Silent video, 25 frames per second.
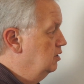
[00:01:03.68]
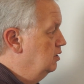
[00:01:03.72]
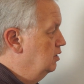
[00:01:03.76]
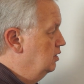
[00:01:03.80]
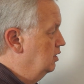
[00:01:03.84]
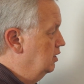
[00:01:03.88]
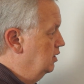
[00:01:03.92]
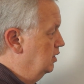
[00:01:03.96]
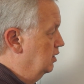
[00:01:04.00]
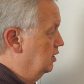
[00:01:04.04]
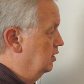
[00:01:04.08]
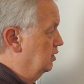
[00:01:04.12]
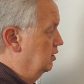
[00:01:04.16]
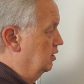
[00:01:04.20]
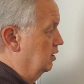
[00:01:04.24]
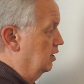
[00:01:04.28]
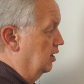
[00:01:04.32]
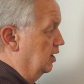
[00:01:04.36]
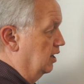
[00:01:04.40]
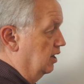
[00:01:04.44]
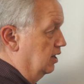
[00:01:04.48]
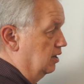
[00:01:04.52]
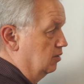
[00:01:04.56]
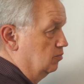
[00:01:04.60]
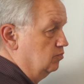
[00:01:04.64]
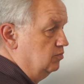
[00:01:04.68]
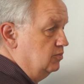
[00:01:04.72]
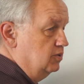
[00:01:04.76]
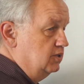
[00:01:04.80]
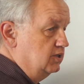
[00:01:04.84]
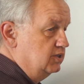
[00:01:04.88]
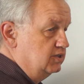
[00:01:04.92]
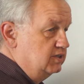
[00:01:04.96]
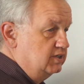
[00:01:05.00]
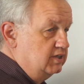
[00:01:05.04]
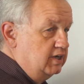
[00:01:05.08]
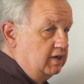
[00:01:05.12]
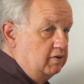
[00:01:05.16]
in
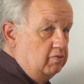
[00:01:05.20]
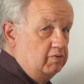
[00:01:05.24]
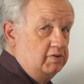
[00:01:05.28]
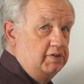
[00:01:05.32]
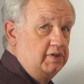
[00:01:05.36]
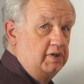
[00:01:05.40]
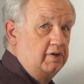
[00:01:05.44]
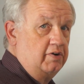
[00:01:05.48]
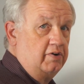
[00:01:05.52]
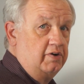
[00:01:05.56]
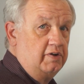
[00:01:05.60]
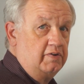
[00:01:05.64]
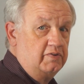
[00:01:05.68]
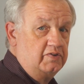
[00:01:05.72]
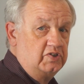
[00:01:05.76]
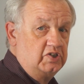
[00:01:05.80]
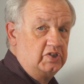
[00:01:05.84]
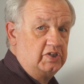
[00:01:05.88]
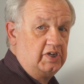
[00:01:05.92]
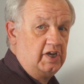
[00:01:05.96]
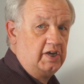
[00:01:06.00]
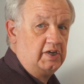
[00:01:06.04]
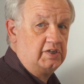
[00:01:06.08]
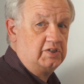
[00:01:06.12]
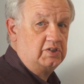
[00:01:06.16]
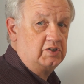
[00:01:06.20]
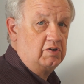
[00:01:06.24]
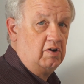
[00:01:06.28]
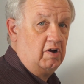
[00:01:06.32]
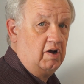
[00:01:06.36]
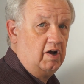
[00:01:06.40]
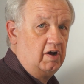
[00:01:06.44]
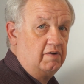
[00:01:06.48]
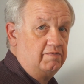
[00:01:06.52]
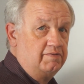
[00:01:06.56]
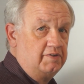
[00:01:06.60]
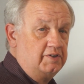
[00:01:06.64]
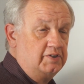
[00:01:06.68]
the Secretary of State's
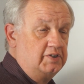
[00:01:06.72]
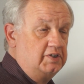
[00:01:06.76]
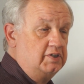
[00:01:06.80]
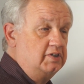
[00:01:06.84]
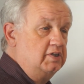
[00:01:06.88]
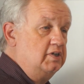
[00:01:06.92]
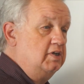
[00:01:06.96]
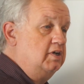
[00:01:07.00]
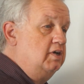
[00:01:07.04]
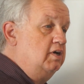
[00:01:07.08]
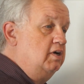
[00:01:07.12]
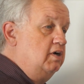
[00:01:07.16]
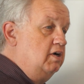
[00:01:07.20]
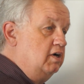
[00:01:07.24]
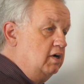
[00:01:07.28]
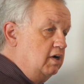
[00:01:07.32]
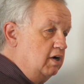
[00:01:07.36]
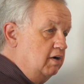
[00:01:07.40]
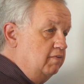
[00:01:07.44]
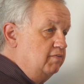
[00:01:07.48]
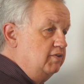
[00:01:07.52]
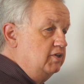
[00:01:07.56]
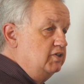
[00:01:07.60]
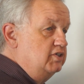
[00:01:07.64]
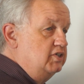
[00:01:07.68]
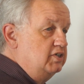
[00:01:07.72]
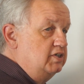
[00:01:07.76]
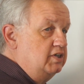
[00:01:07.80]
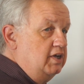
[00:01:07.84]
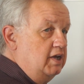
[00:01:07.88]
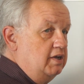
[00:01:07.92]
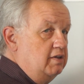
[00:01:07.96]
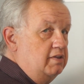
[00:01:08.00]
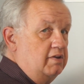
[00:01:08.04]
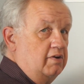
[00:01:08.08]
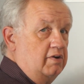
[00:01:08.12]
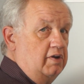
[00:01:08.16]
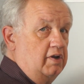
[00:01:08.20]
office of the
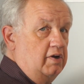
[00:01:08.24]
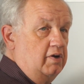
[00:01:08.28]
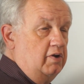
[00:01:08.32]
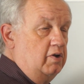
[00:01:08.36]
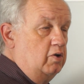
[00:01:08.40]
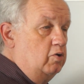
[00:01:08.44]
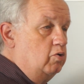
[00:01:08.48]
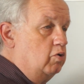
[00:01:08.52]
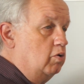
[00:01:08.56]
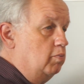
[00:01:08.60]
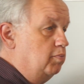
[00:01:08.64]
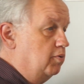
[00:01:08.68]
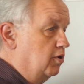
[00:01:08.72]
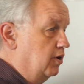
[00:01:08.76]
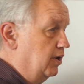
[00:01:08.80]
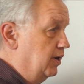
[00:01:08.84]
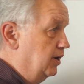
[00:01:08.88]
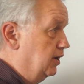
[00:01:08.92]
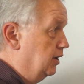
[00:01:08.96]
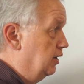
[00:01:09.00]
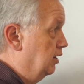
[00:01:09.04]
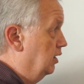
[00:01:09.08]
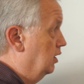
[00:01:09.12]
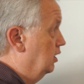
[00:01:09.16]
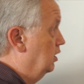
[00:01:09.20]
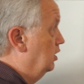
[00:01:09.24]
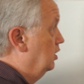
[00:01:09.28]
state they're going to incorporate in.